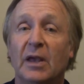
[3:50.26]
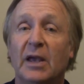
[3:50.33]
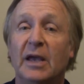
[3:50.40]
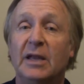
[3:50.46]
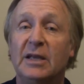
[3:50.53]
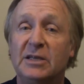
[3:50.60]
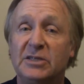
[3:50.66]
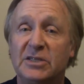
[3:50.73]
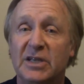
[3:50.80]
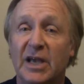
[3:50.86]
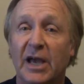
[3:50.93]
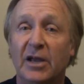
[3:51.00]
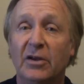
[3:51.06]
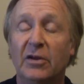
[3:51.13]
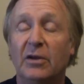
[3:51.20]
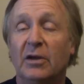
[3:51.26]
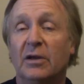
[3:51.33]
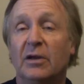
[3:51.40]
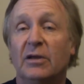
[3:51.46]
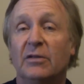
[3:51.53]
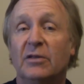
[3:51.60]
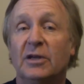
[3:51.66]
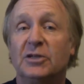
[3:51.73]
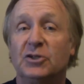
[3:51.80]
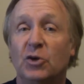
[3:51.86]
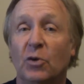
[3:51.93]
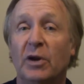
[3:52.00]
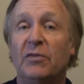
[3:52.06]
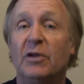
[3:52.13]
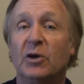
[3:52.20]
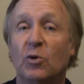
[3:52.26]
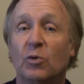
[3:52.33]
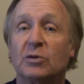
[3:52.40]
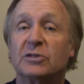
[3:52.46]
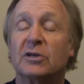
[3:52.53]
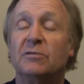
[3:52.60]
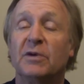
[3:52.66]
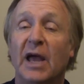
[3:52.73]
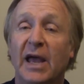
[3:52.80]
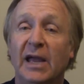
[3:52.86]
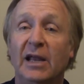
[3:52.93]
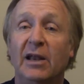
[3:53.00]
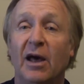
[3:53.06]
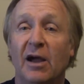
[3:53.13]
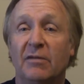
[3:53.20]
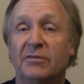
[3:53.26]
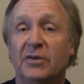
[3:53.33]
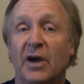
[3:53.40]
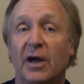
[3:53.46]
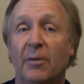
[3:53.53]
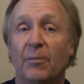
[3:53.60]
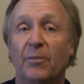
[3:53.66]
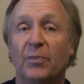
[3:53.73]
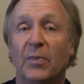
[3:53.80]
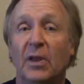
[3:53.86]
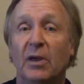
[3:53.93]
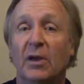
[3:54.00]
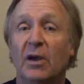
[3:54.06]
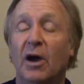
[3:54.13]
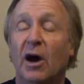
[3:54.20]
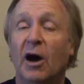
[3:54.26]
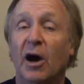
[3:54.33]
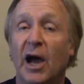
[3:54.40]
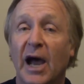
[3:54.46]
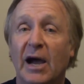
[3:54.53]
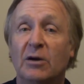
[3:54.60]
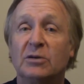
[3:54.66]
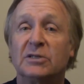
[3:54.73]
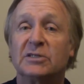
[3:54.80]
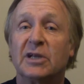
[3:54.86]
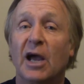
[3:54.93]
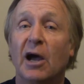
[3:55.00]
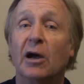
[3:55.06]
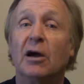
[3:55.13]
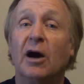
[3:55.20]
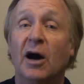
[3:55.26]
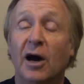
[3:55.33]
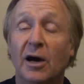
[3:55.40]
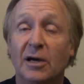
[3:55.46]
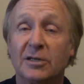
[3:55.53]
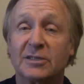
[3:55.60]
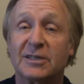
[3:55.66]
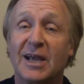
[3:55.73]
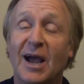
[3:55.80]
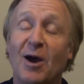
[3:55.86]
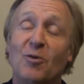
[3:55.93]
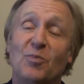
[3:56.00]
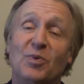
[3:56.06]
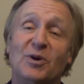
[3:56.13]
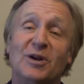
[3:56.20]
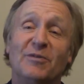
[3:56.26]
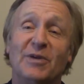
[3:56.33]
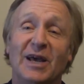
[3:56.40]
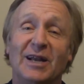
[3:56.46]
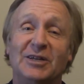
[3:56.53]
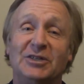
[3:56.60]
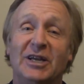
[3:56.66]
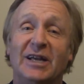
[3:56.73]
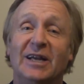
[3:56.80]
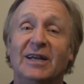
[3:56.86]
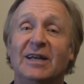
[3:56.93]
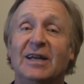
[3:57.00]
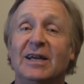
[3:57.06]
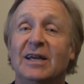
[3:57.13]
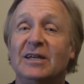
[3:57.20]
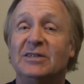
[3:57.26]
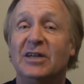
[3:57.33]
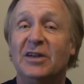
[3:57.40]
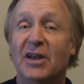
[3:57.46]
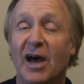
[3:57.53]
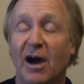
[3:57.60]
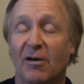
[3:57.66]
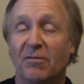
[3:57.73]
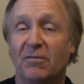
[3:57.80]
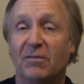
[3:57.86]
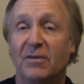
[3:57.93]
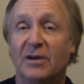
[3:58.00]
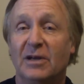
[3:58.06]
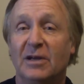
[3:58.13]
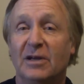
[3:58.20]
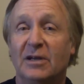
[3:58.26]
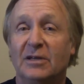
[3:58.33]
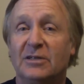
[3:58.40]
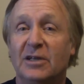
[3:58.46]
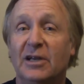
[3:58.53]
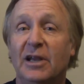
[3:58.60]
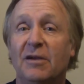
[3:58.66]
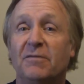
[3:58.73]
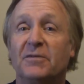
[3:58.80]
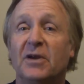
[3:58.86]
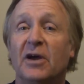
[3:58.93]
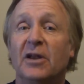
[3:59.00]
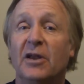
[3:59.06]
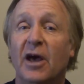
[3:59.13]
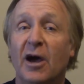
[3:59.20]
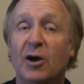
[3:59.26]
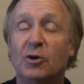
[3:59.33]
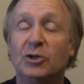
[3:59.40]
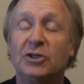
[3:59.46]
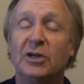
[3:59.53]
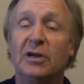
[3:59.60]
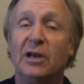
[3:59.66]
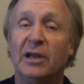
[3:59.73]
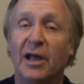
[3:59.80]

It is said that during the course of a lifetime, our heart's output of energy is enough to lift an ocean